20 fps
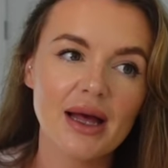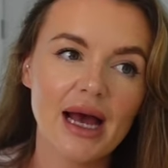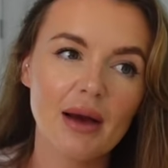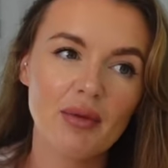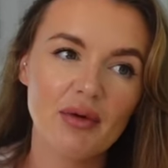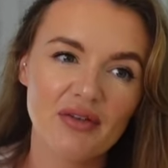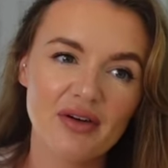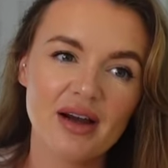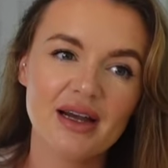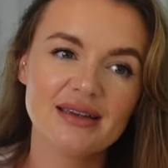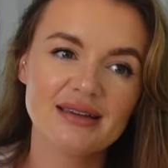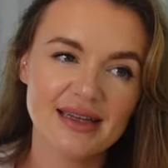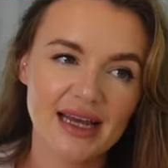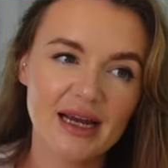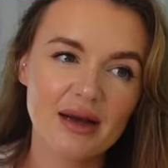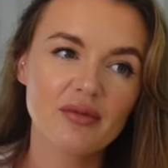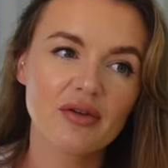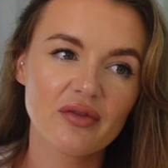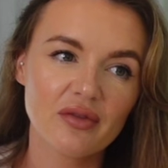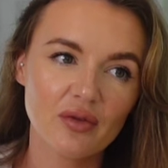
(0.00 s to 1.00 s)
However in
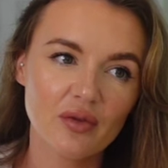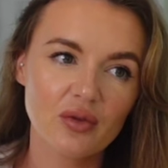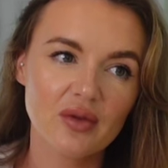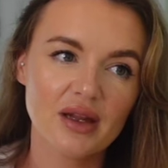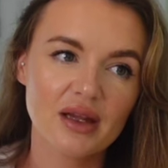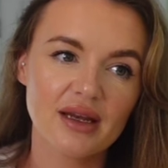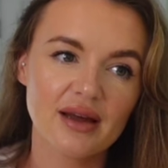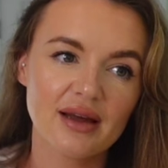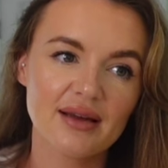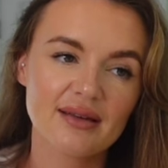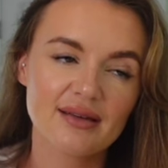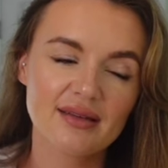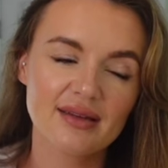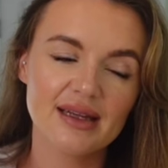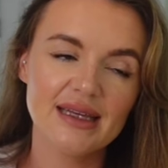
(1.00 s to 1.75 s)
terms of loneliness